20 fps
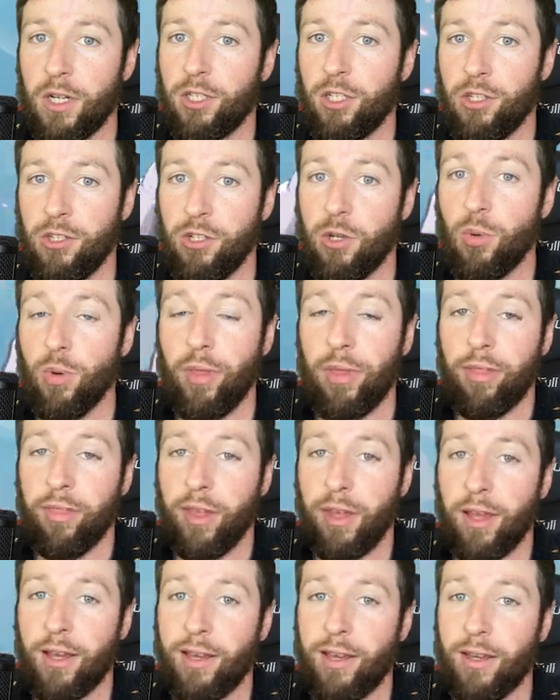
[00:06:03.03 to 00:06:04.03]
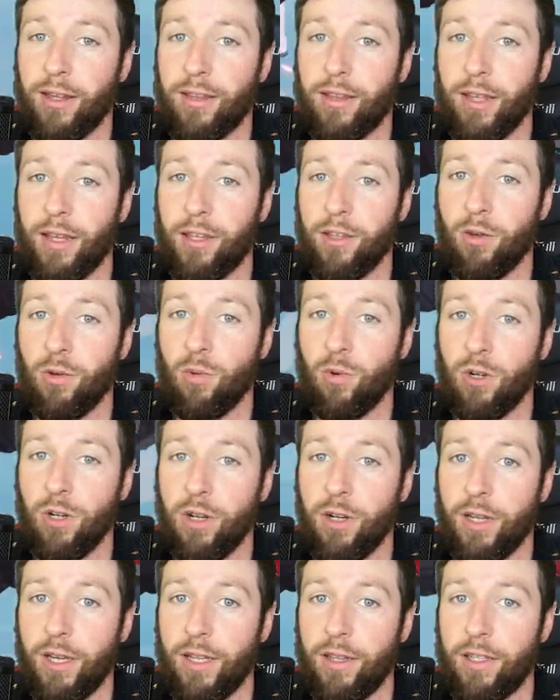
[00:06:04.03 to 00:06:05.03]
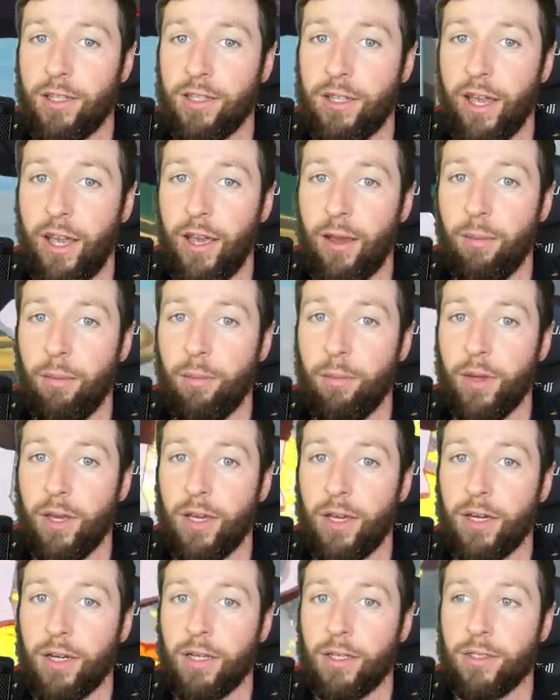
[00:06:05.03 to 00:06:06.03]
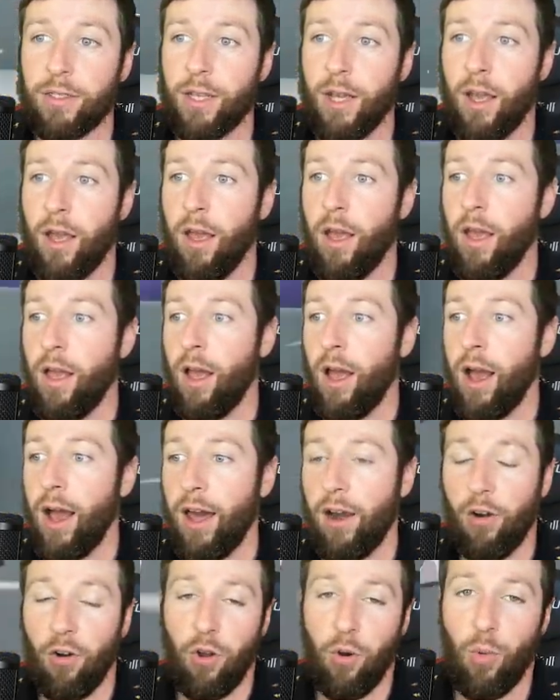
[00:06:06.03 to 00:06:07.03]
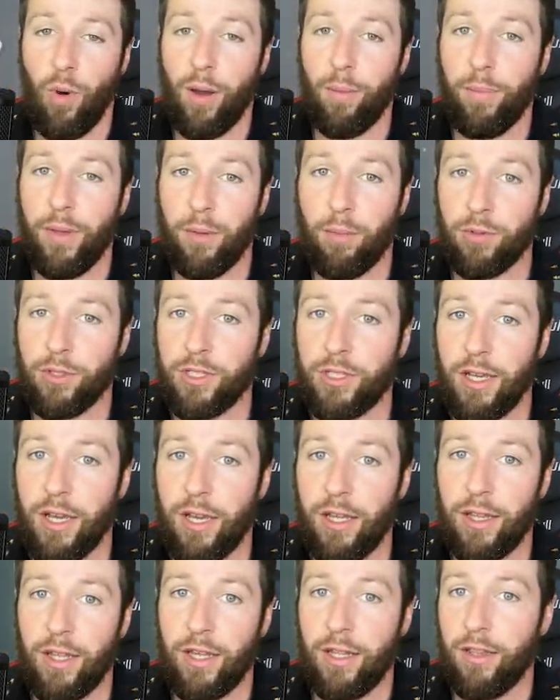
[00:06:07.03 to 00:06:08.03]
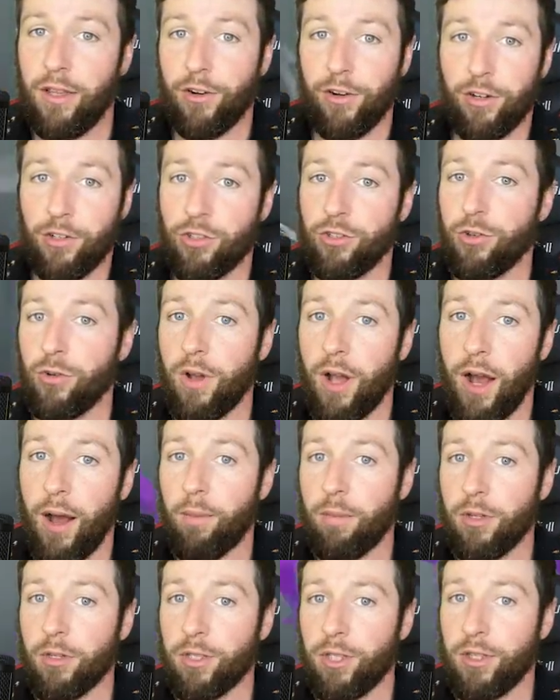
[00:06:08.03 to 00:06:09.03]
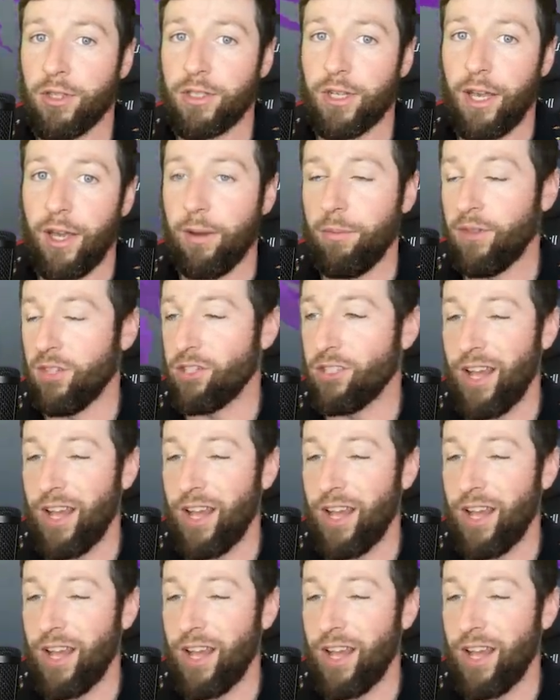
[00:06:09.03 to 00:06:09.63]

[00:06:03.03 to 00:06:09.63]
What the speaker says: as you would think that you would in this game, because I don't know why people say that there are true combos in this game. There's